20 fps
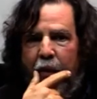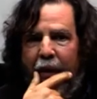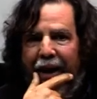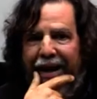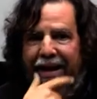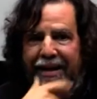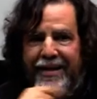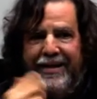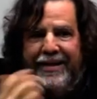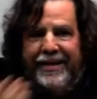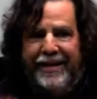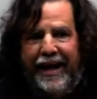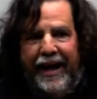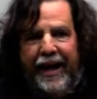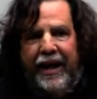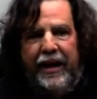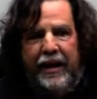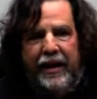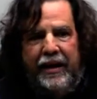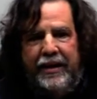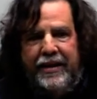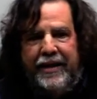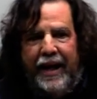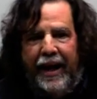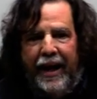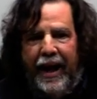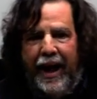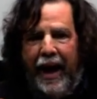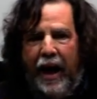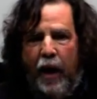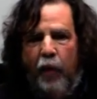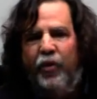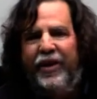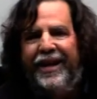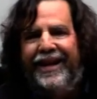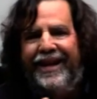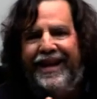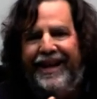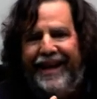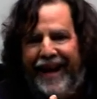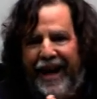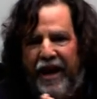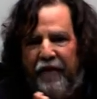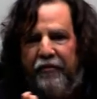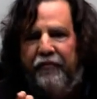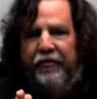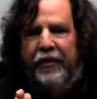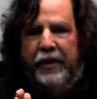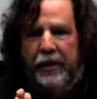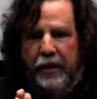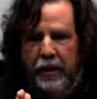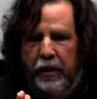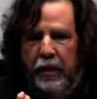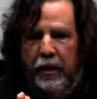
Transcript: What he's saying is that how the left